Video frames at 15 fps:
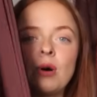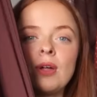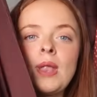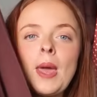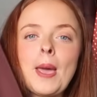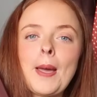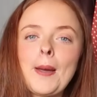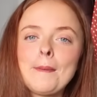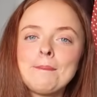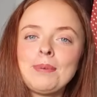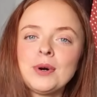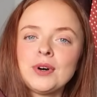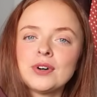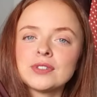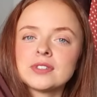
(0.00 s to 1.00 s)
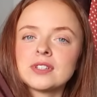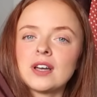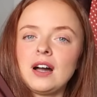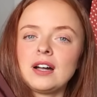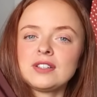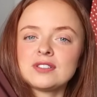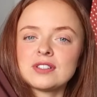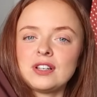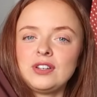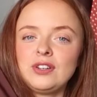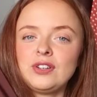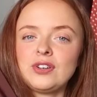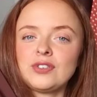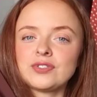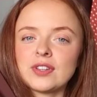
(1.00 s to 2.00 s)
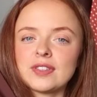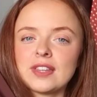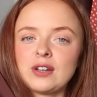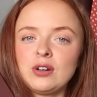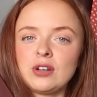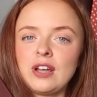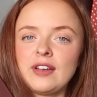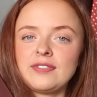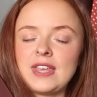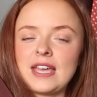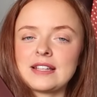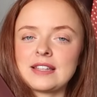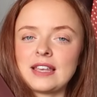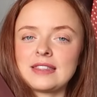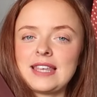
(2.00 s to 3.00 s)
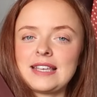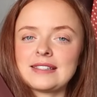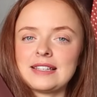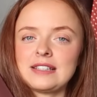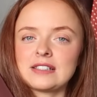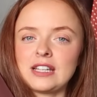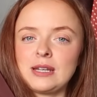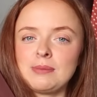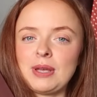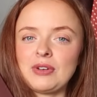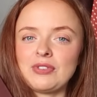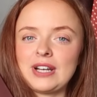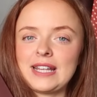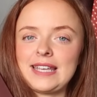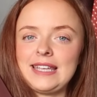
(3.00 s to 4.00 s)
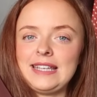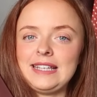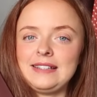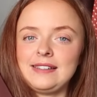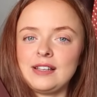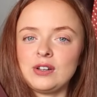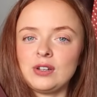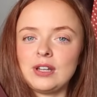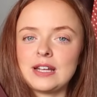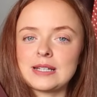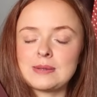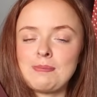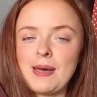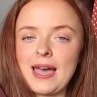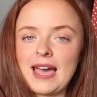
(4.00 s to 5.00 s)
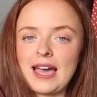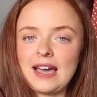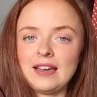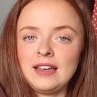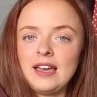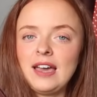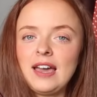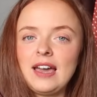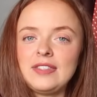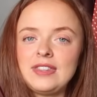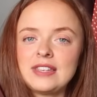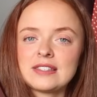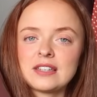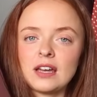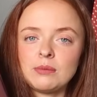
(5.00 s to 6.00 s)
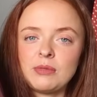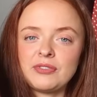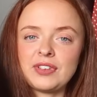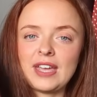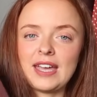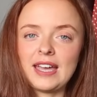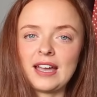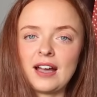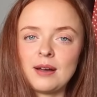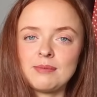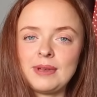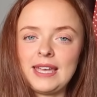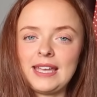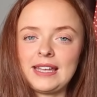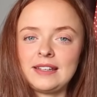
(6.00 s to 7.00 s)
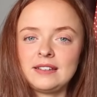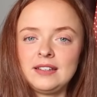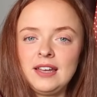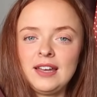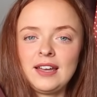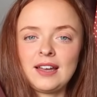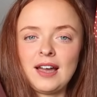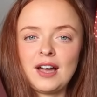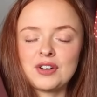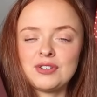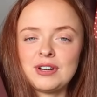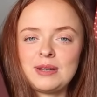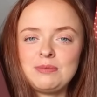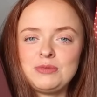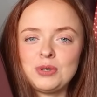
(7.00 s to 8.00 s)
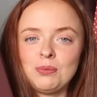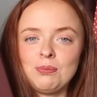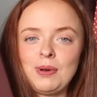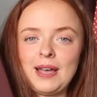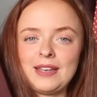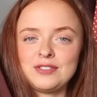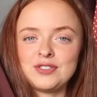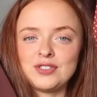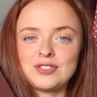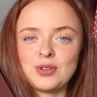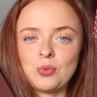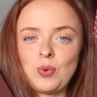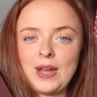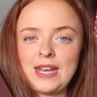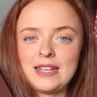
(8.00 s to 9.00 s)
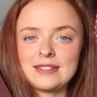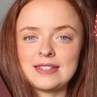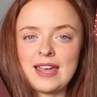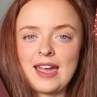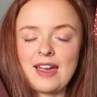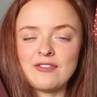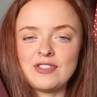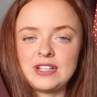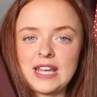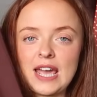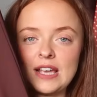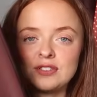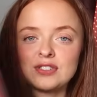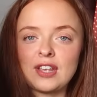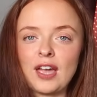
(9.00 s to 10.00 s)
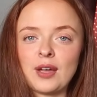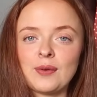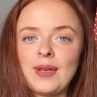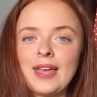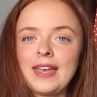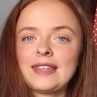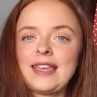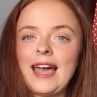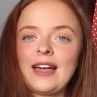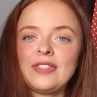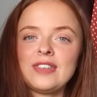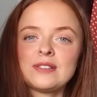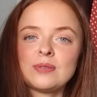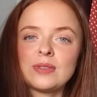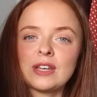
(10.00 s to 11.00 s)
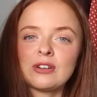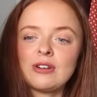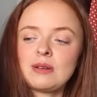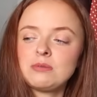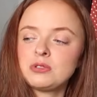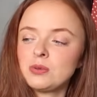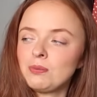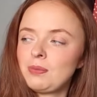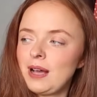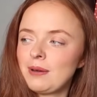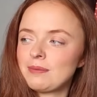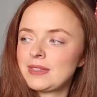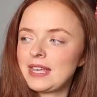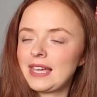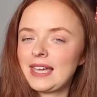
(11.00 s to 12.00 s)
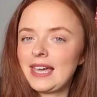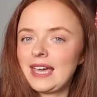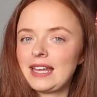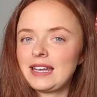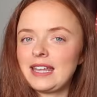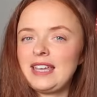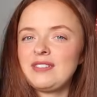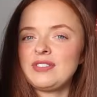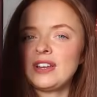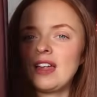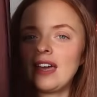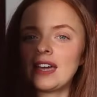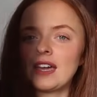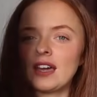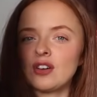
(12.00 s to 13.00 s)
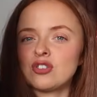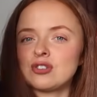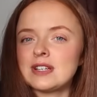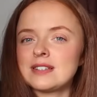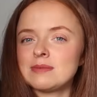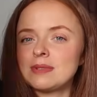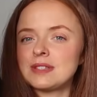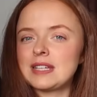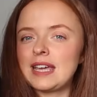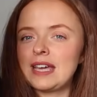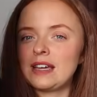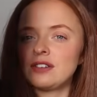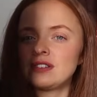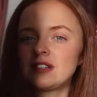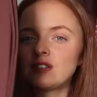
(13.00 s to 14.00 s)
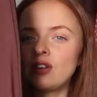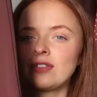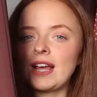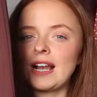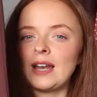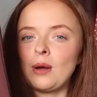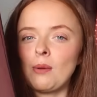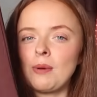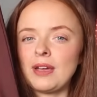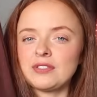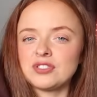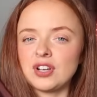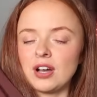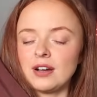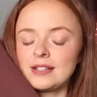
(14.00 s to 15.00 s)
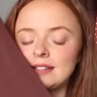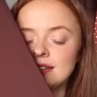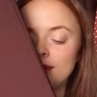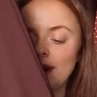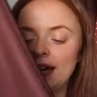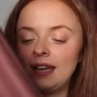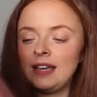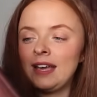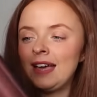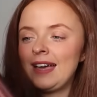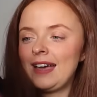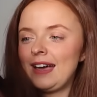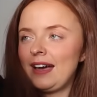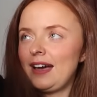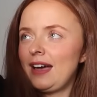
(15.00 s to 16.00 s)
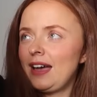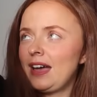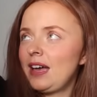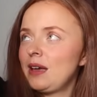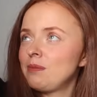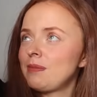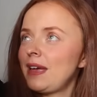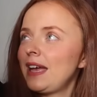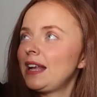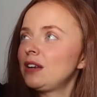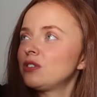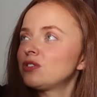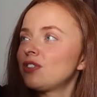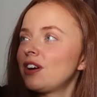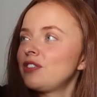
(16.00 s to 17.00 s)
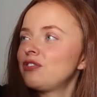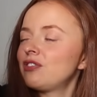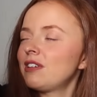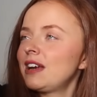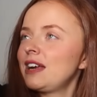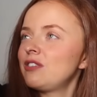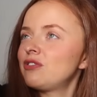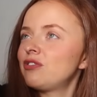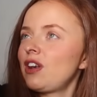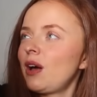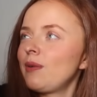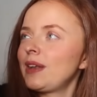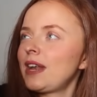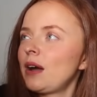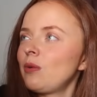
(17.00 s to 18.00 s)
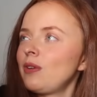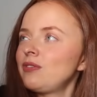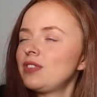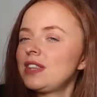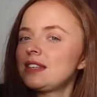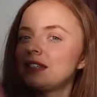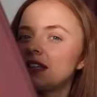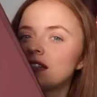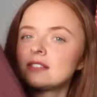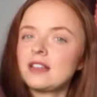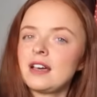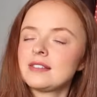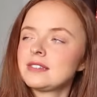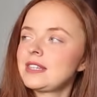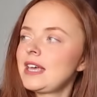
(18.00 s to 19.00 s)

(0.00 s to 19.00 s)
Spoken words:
one, but I just loved the colour of this, and this is going to be a really easy colour to pair at this time of year. I mean, a cream jumper is just a win, isn't it, every day? So yeah, this with a cream jumper, I'm thinking even like Christmassy, because it's got that little bit of shine to it. It looks very free flowing. I went for this in a size